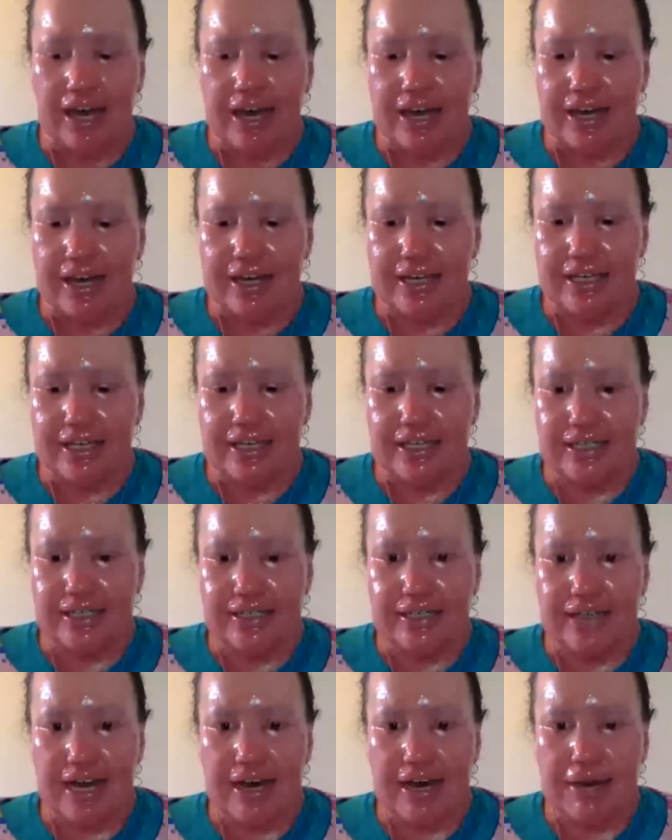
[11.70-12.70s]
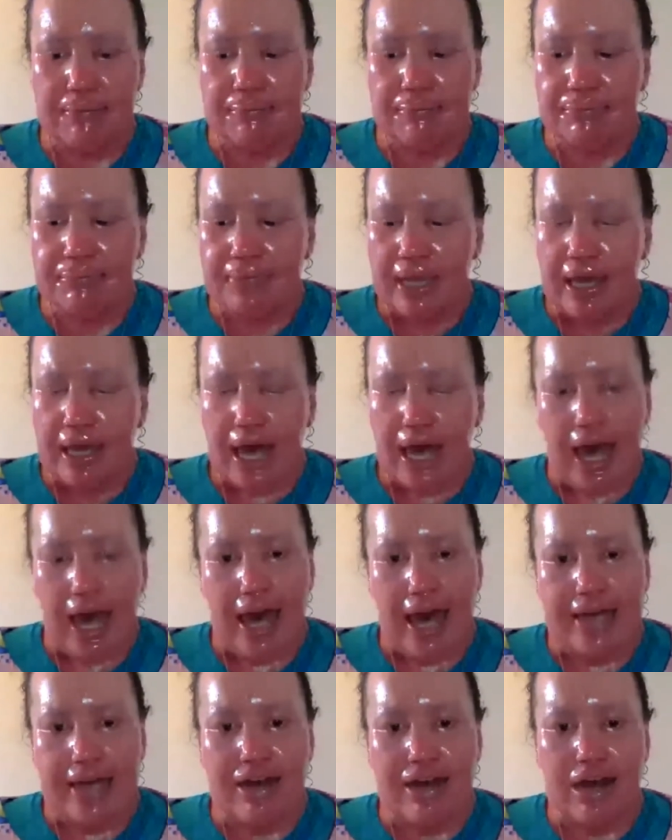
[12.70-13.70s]
in Nam,
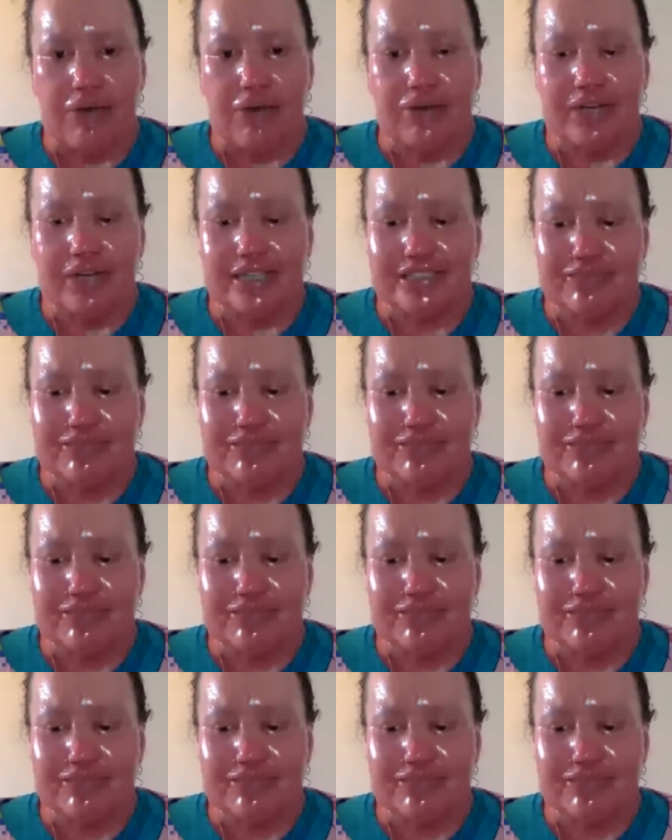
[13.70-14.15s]
and I would like to